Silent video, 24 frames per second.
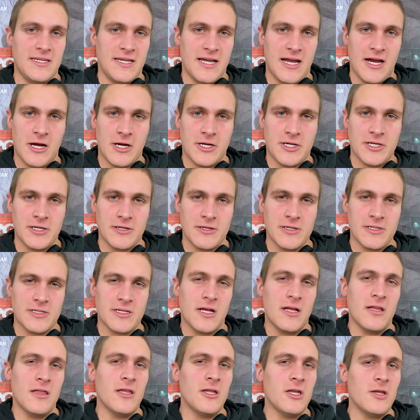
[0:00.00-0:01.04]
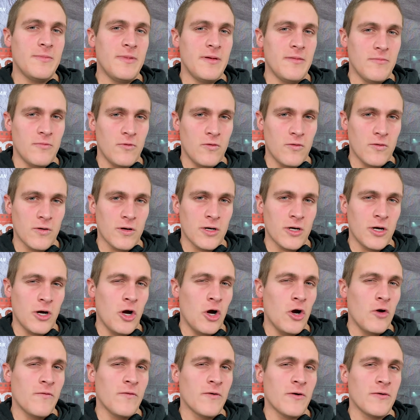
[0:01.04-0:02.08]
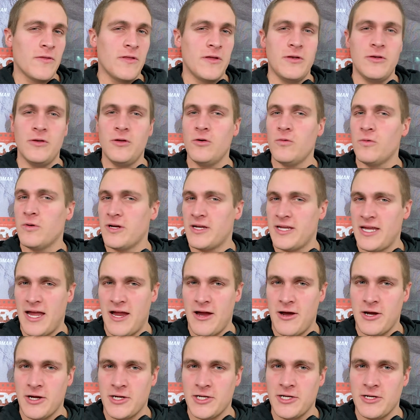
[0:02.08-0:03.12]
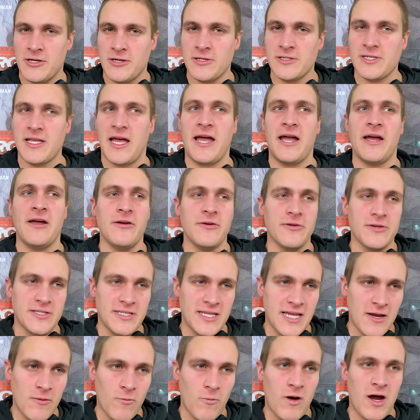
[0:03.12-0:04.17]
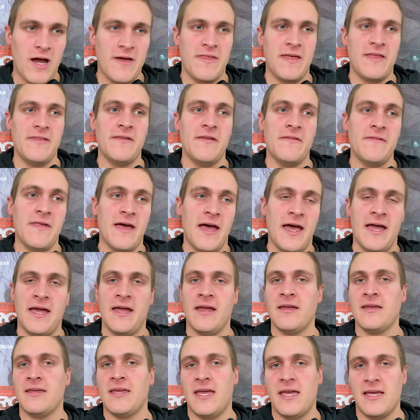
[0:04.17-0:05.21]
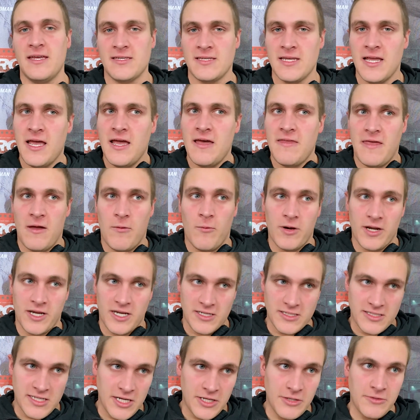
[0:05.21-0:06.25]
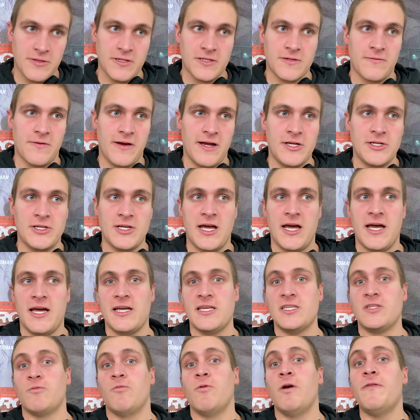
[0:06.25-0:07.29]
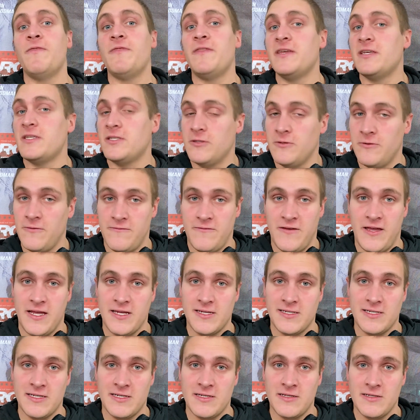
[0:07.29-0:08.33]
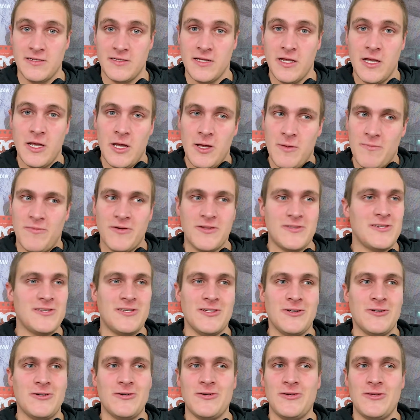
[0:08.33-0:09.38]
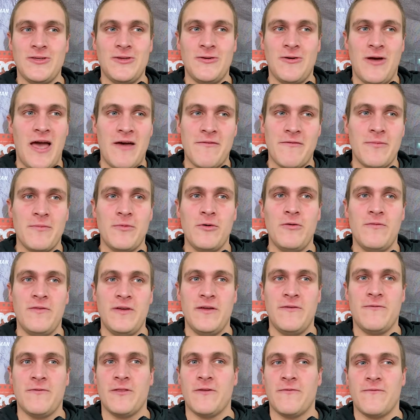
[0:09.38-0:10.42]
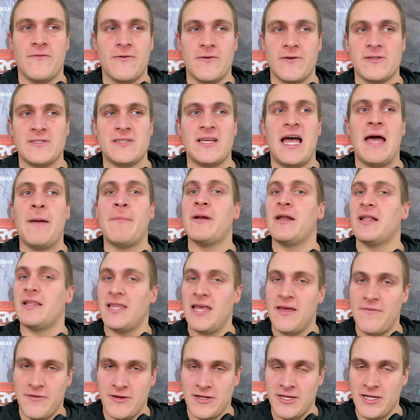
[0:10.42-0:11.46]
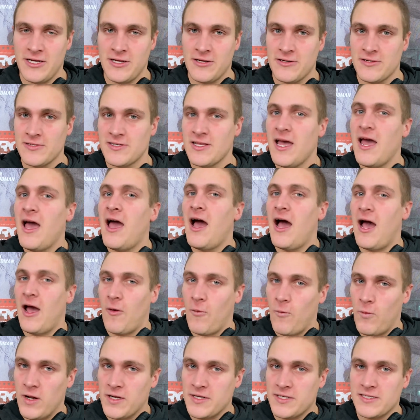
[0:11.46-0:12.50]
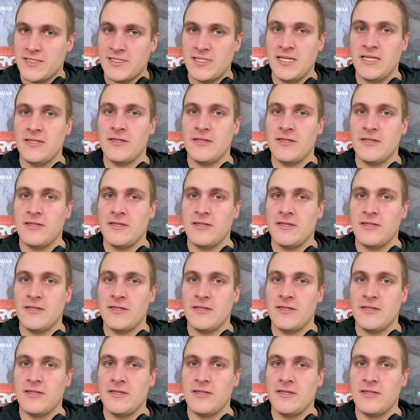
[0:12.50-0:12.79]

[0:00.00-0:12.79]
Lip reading: characters a little bit more over the newer characters. I understand why they did that in case they want to continue this franchise with these new faces, but still, you have a movie for the first time in 11 years. I want to see